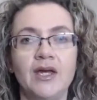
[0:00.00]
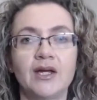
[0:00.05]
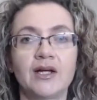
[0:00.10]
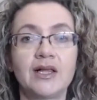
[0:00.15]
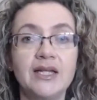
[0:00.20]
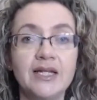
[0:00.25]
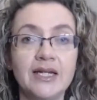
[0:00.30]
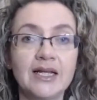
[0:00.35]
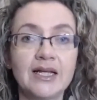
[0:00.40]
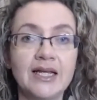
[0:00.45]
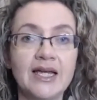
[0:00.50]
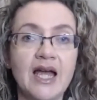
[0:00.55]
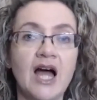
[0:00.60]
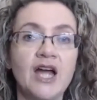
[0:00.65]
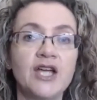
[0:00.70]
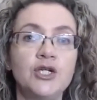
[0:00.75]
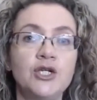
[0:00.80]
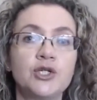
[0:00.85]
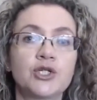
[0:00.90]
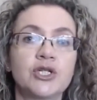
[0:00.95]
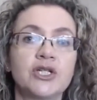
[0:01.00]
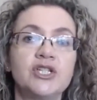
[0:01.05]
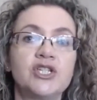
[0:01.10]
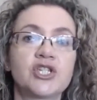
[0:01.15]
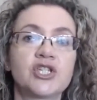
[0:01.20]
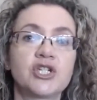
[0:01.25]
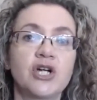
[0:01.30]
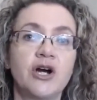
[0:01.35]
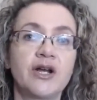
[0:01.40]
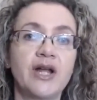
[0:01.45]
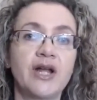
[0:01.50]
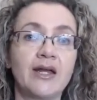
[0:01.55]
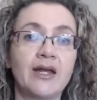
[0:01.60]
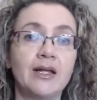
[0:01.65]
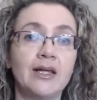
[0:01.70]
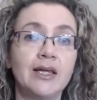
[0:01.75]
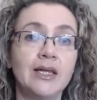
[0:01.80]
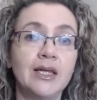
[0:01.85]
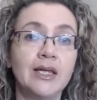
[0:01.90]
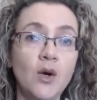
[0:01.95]
Clinically, I usually start at a
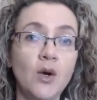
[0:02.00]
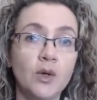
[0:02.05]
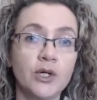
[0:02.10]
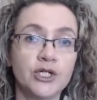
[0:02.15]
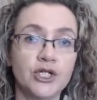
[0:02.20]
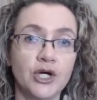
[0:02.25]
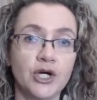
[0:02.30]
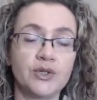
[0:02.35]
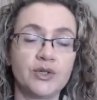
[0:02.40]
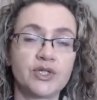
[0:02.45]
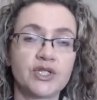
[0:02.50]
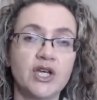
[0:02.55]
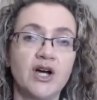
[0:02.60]
lower dose